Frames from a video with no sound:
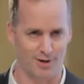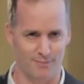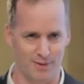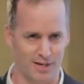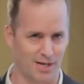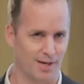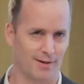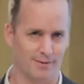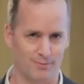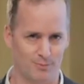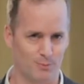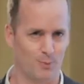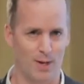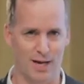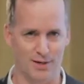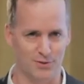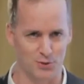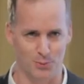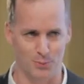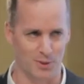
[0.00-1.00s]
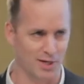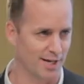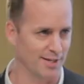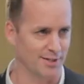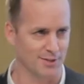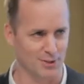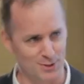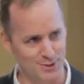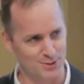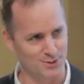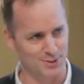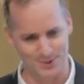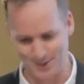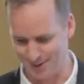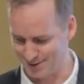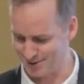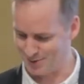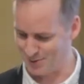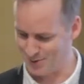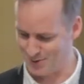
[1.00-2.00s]
I mean, I had so many ideas and
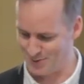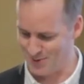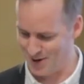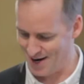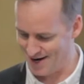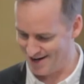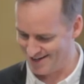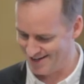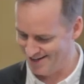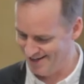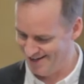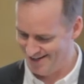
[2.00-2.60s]
things I wanted to write.